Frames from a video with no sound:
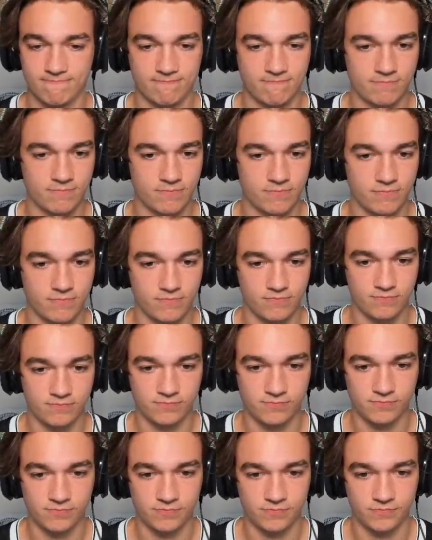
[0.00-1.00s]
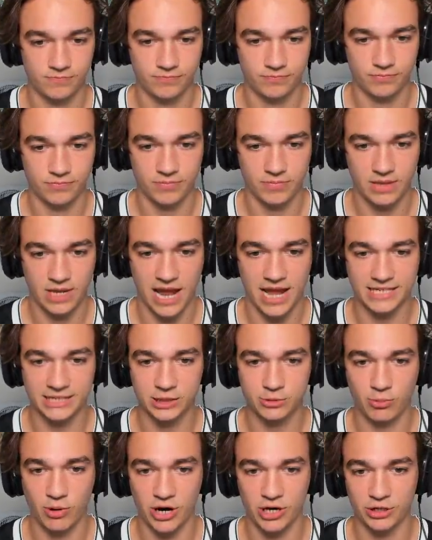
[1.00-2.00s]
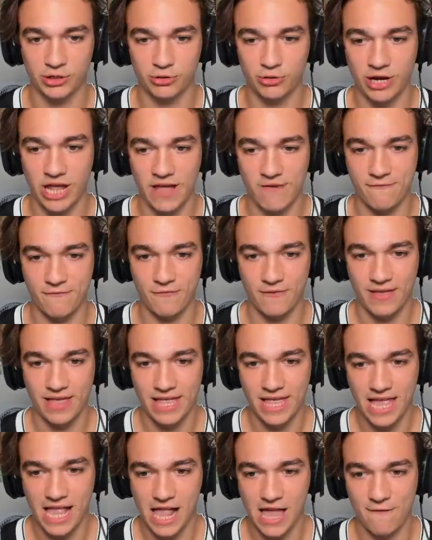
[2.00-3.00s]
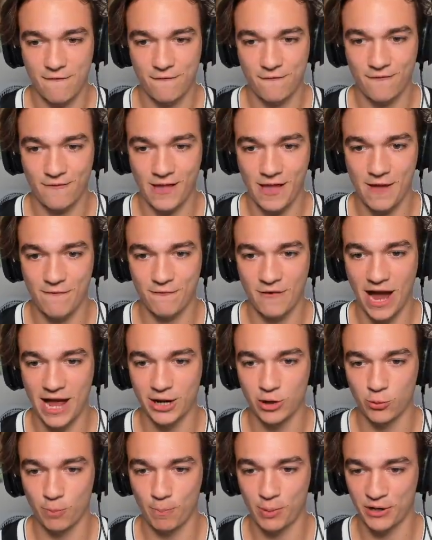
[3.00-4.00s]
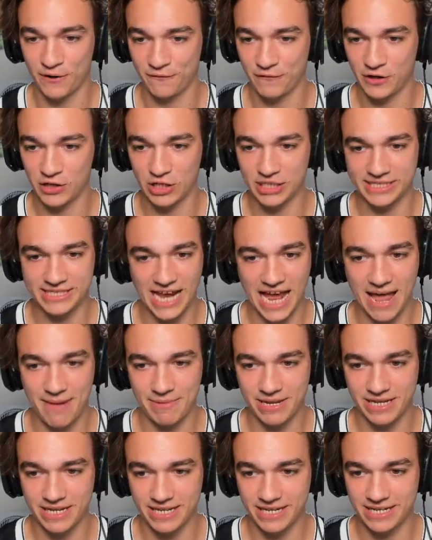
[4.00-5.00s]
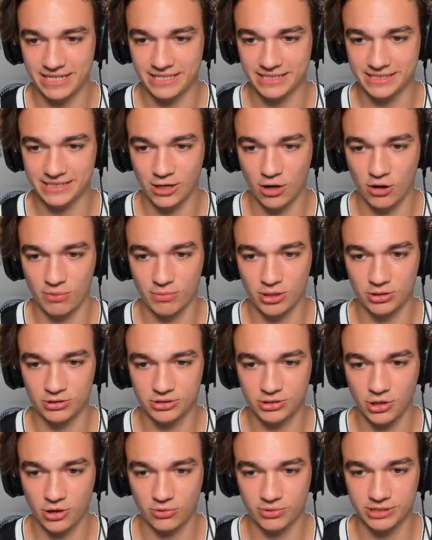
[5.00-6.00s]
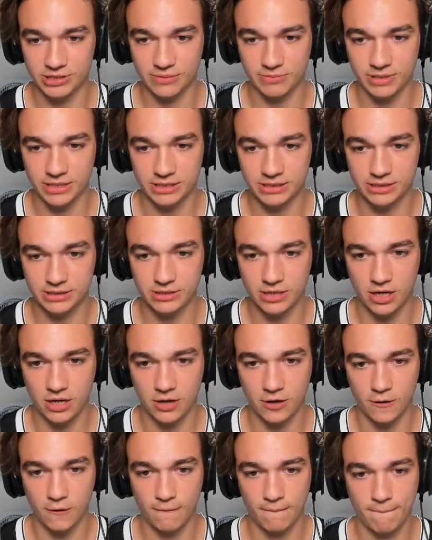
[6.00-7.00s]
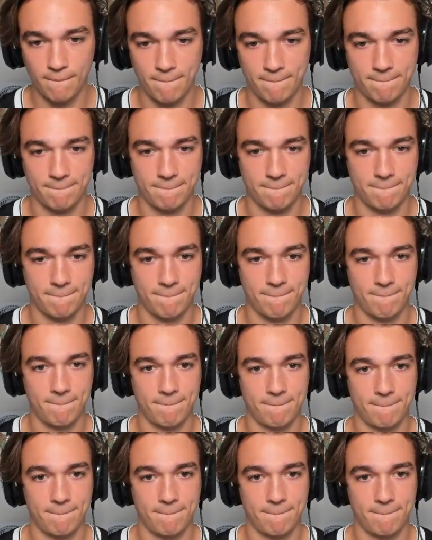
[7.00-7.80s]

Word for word: two that time. I swear, dude, if if if I don't perfectly time it, it is almost always a miss. Uh-oh. Here's Conley.